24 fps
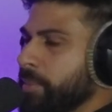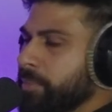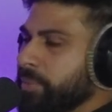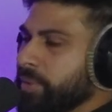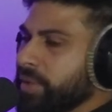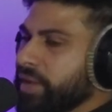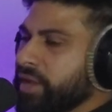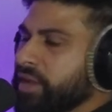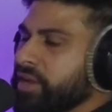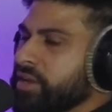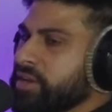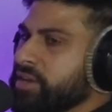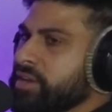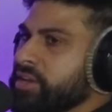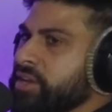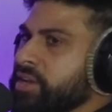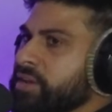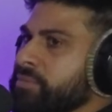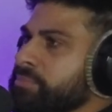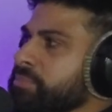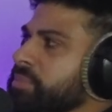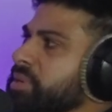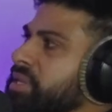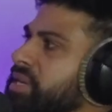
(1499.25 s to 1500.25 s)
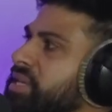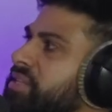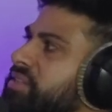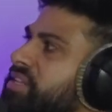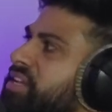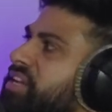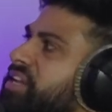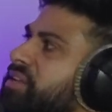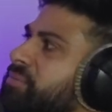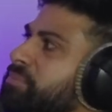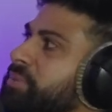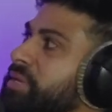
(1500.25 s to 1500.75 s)
public, meaning
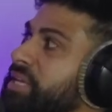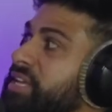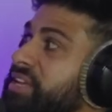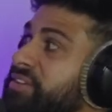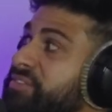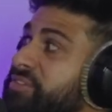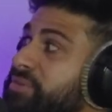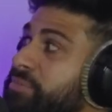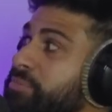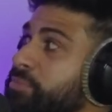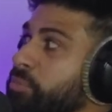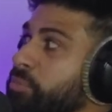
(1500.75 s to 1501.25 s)
they can be even